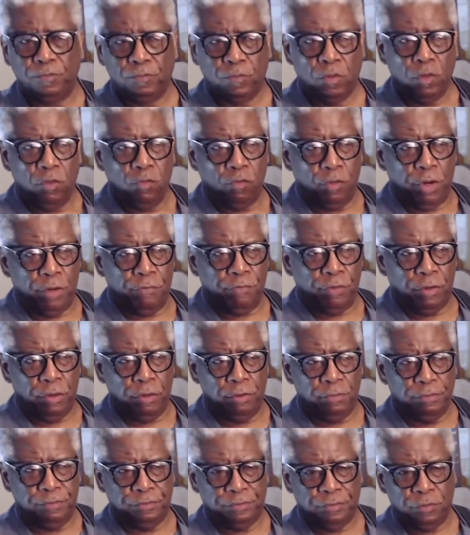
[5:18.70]
Reverend
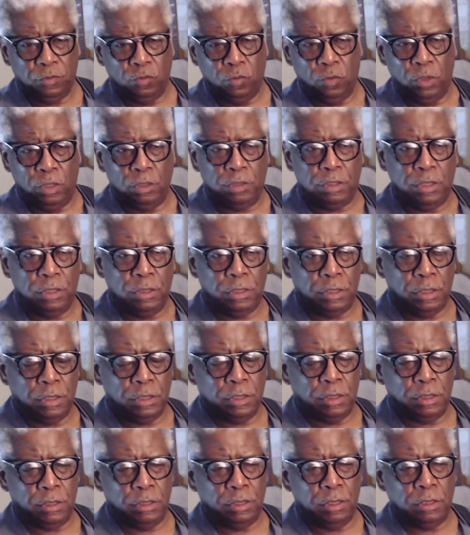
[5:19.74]
Wilkins
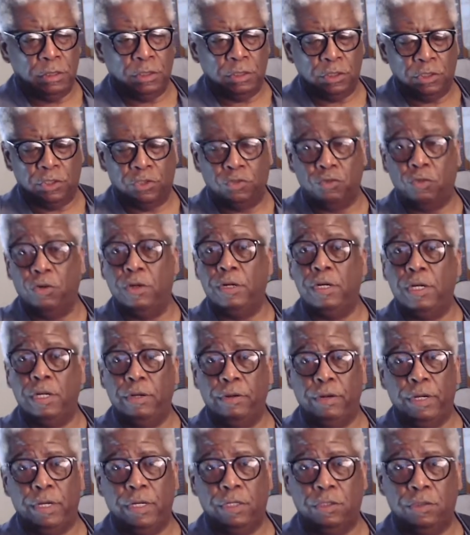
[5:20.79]
is
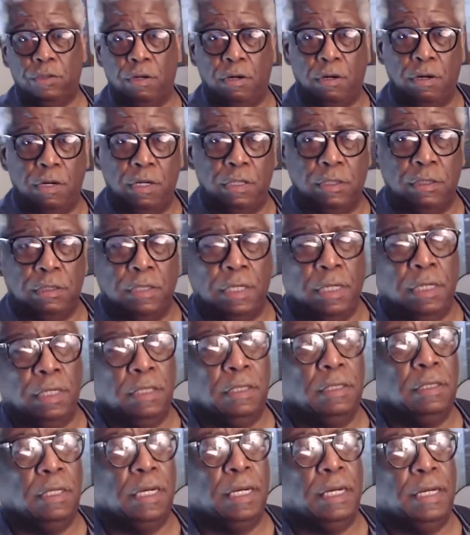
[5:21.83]
extraordinary guitarist,
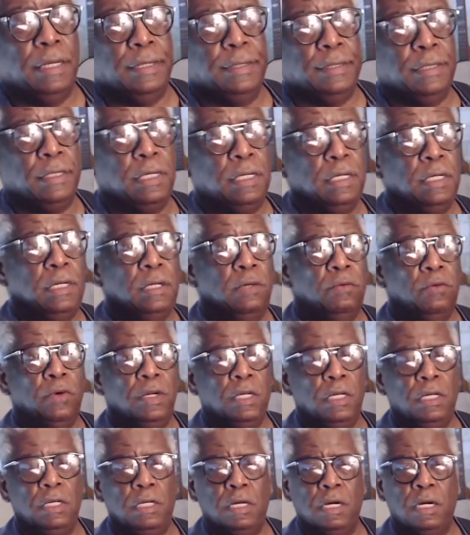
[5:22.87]
and what
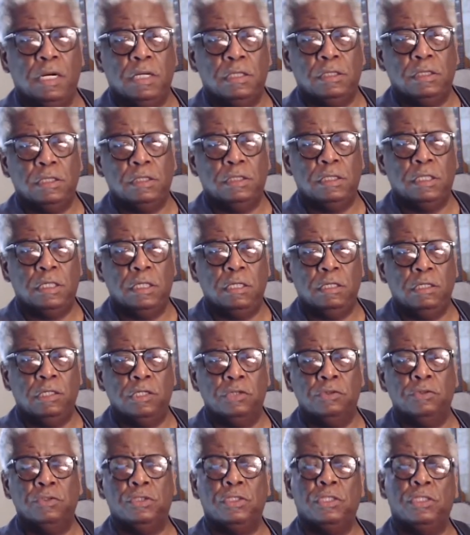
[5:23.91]
he does is he
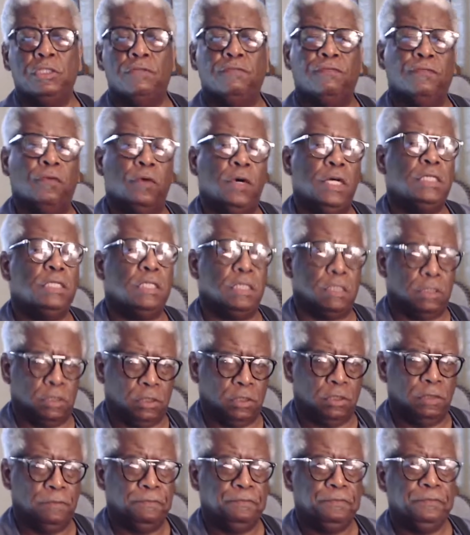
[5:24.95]
uses
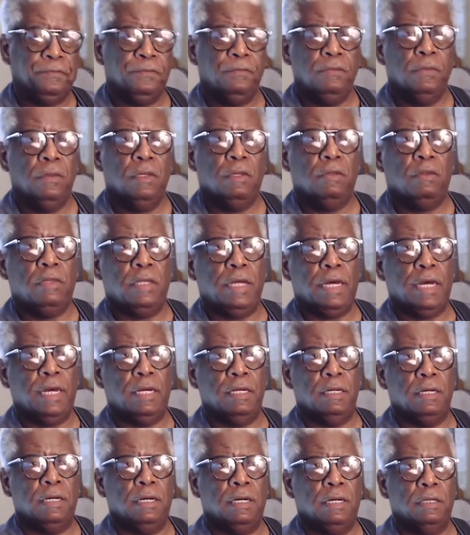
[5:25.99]
voicings
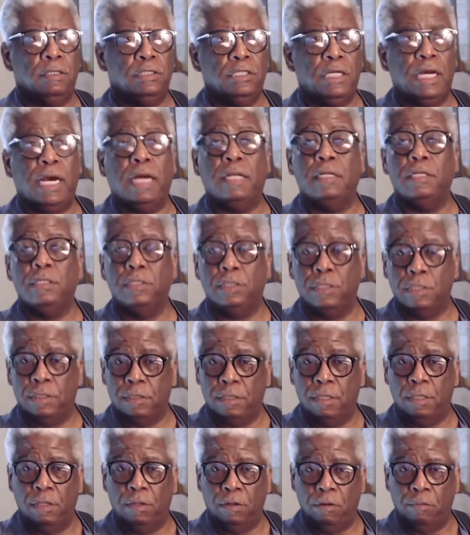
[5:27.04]
that challenge us
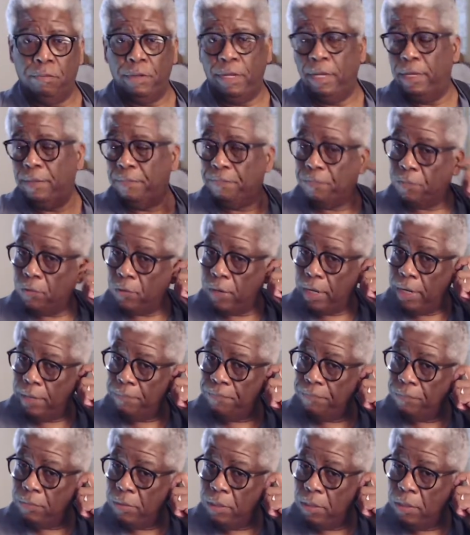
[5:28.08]
a little bit, right?